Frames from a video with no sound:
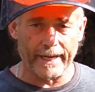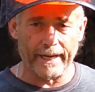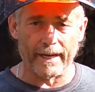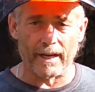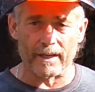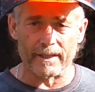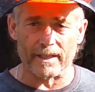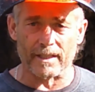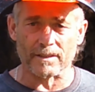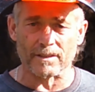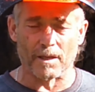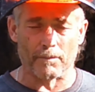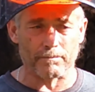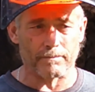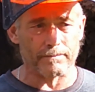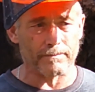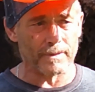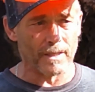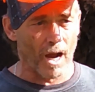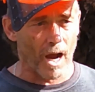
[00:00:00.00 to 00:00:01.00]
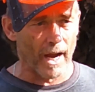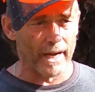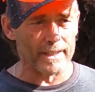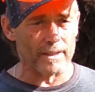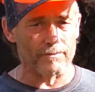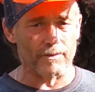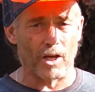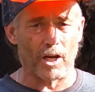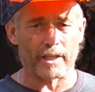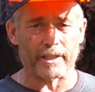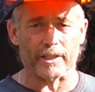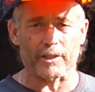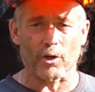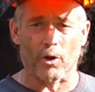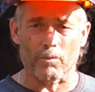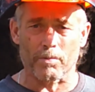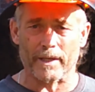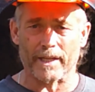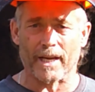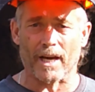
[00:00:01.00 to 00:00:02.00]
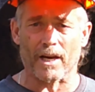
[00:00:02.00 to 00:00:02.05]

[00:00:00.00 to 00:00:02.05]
I guess I'm kind of lucky. Nobody got